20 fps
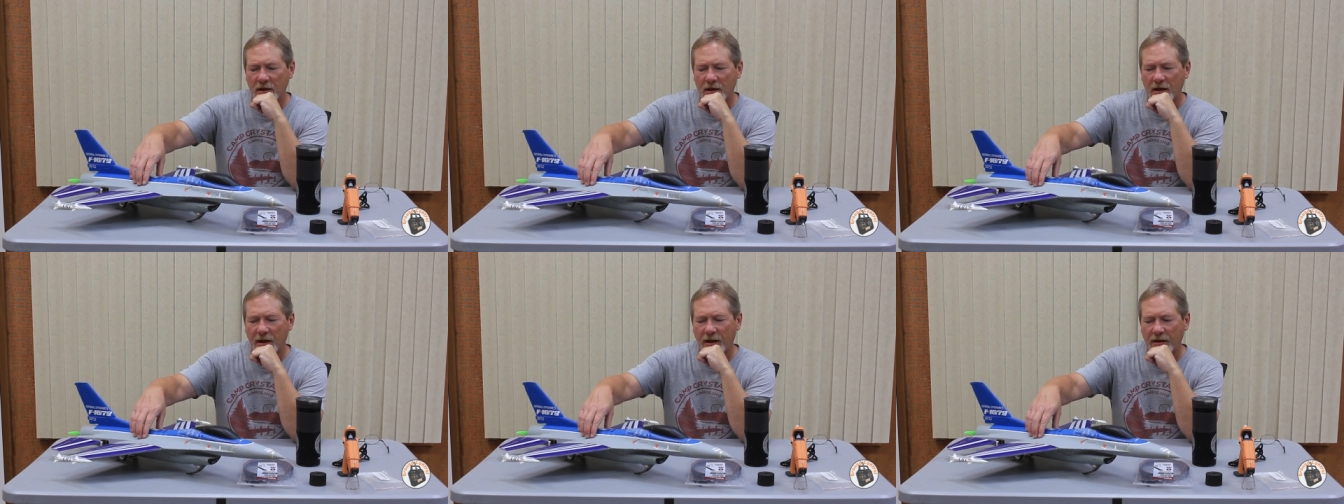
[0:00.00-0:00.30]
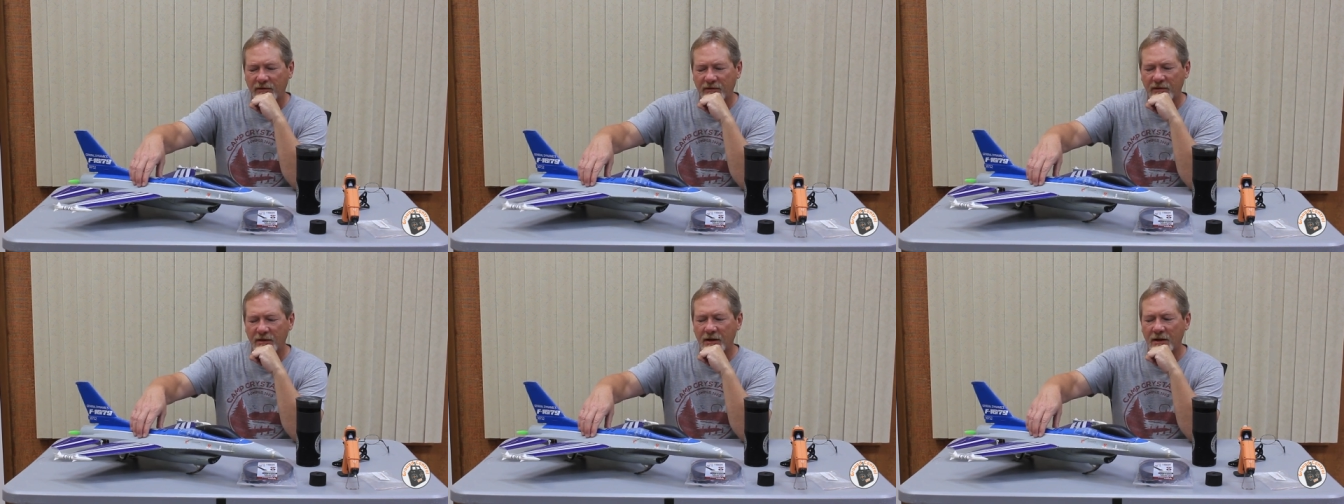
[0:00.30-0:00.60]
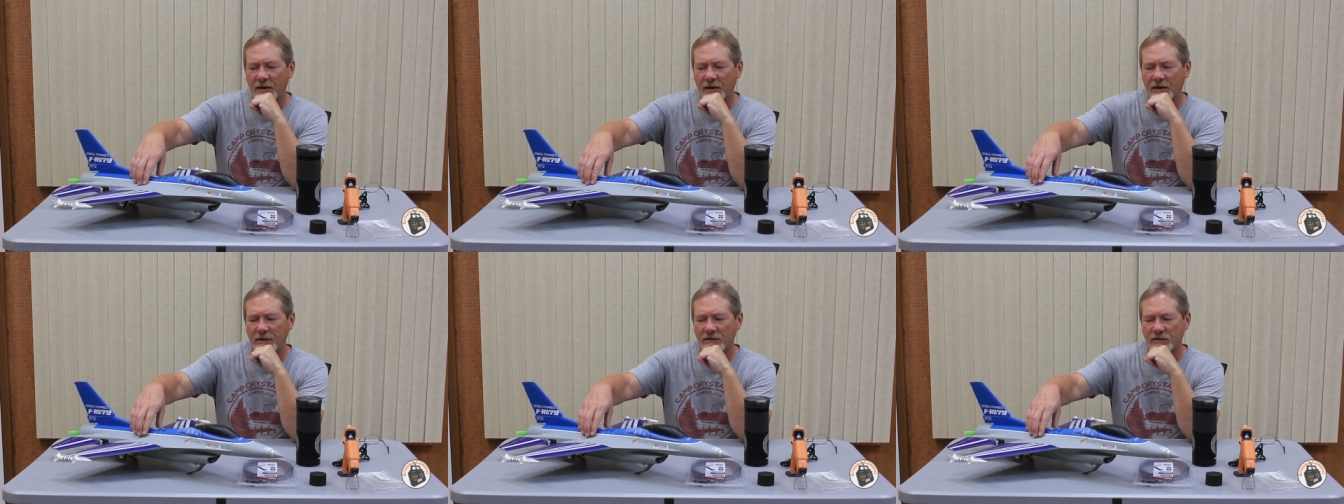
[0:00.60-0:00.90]
I
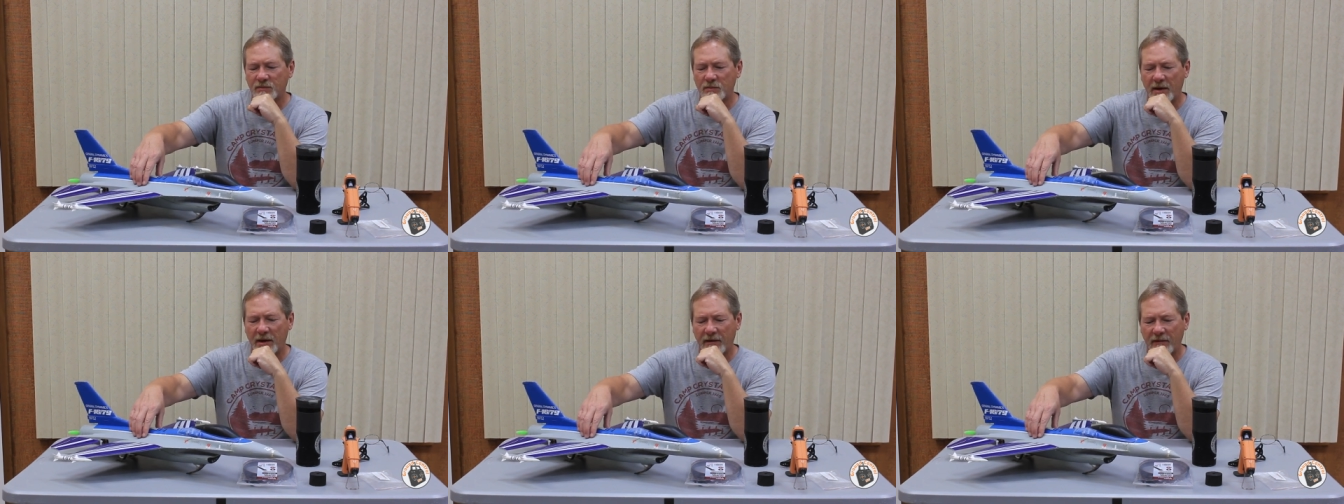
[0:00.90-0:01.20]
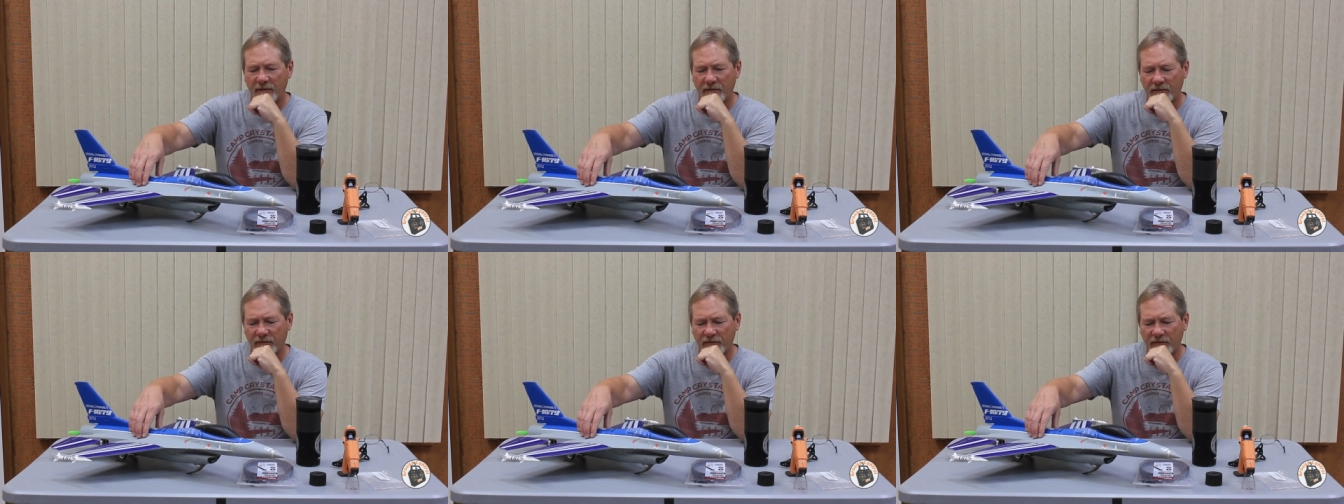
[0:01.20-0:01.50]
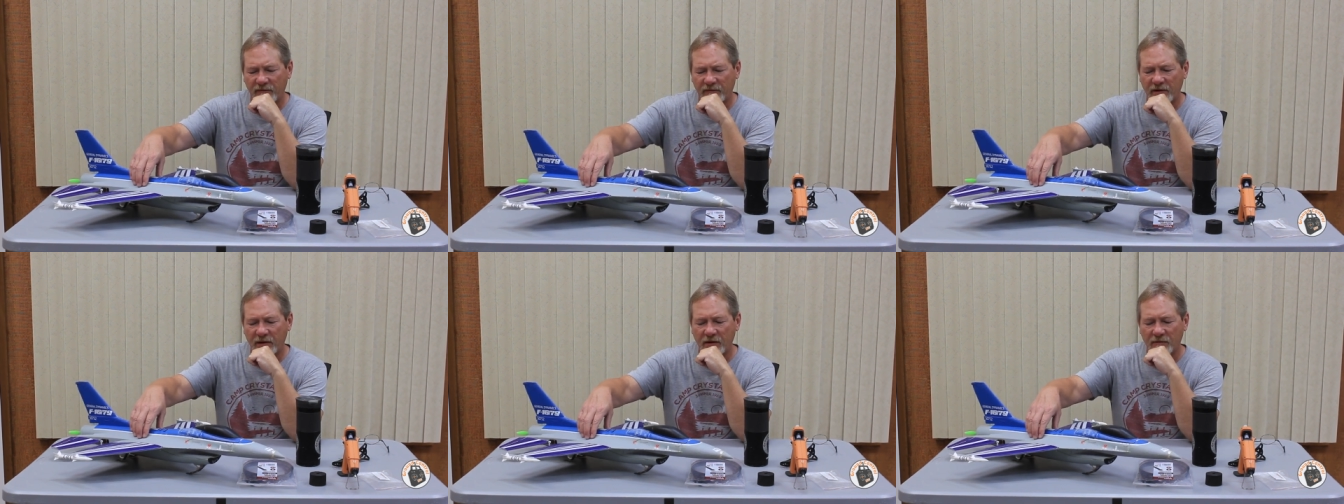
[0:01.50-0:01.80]
think, is my
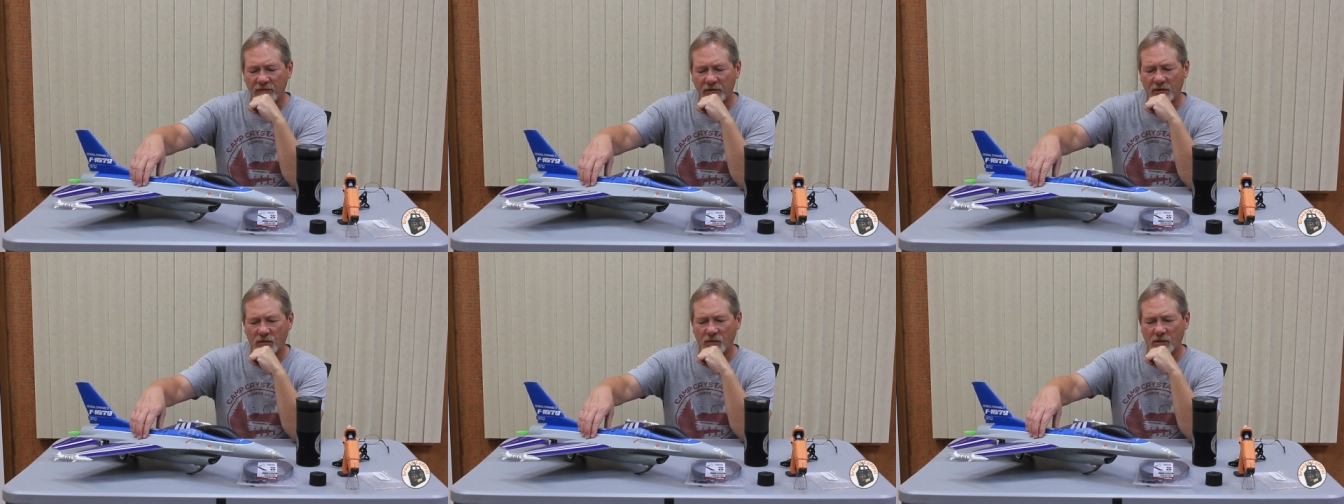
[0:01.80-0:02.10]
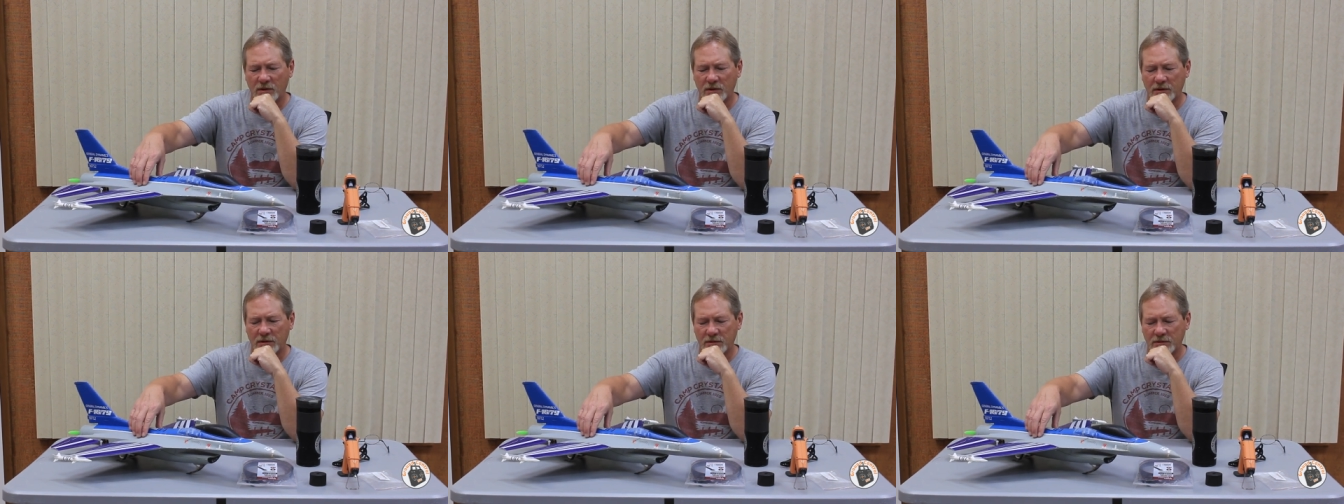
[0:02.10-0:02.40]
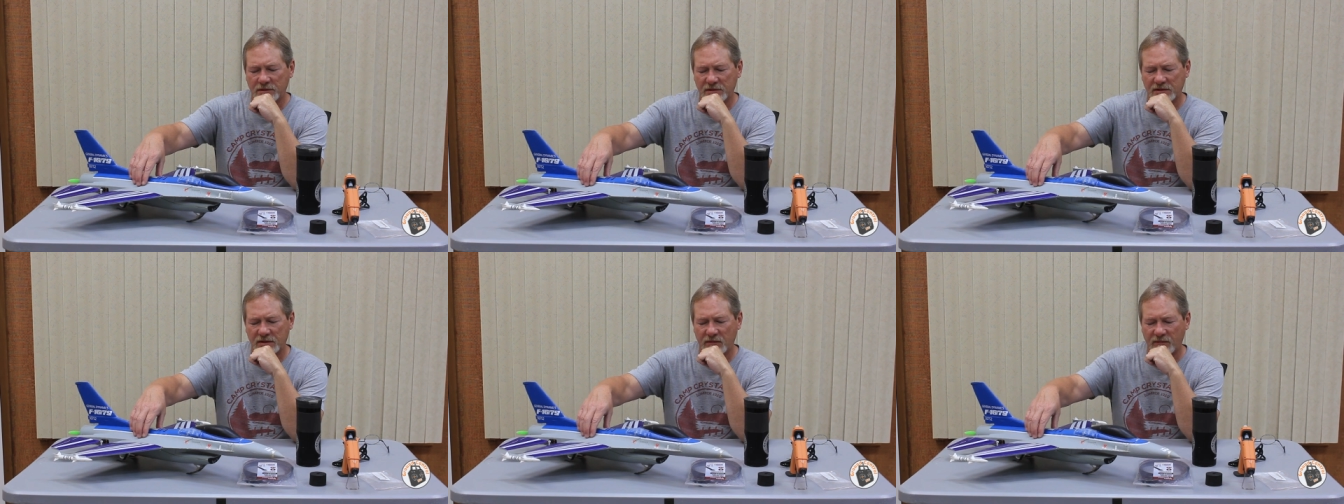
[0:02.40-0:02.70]
favorite one
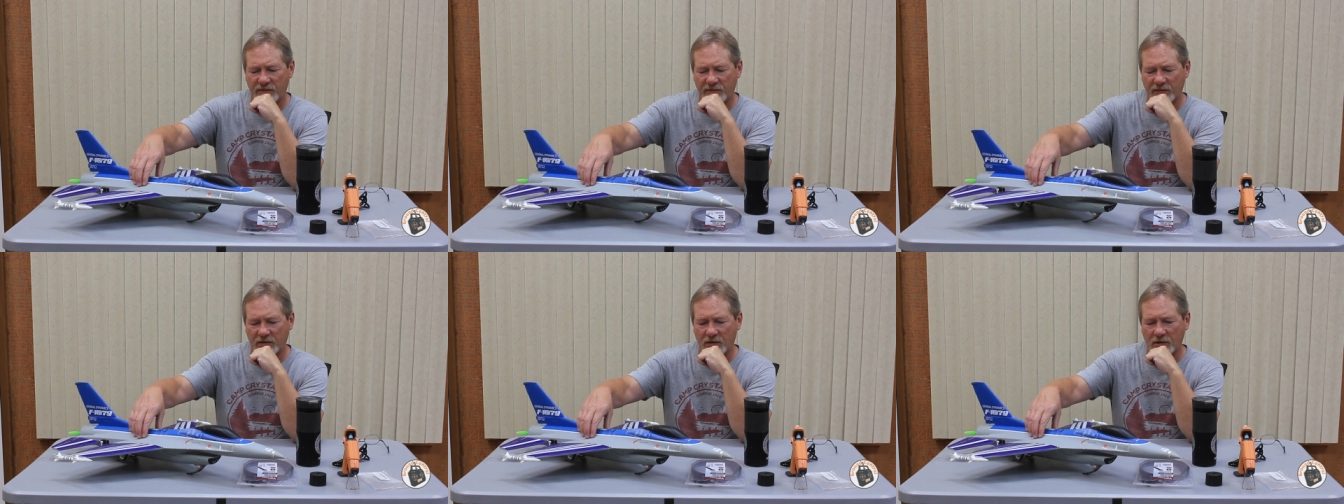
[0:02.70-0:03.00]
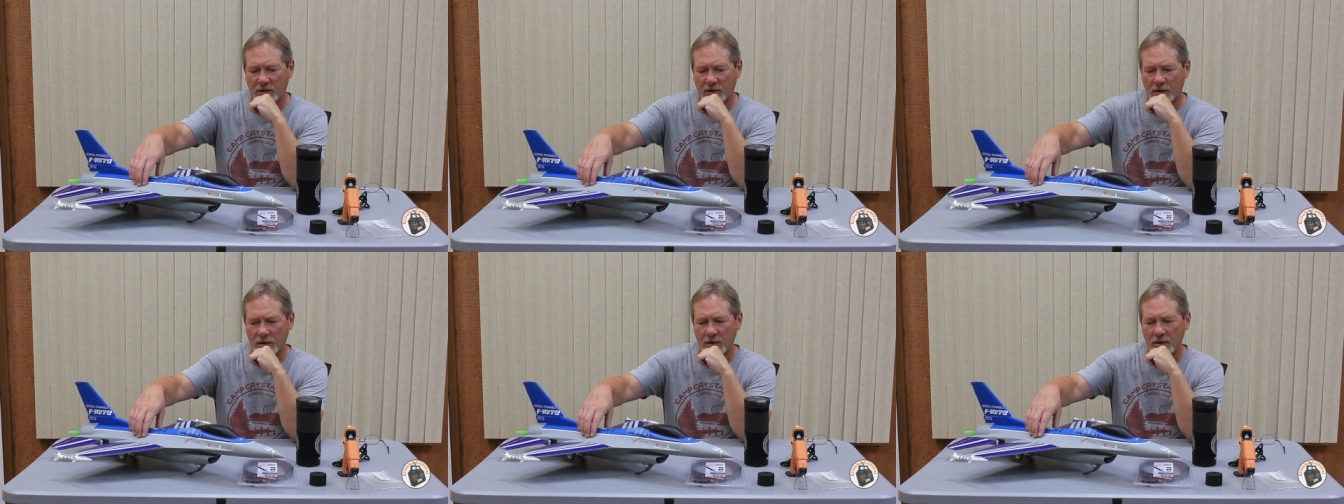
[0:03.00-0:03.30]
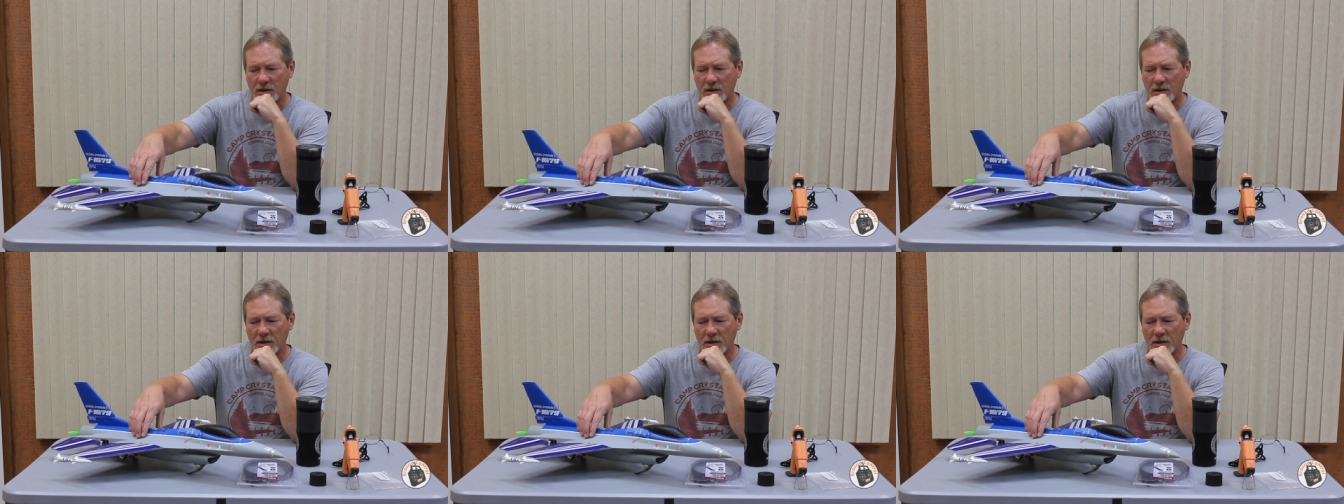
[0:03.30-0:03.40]
so far,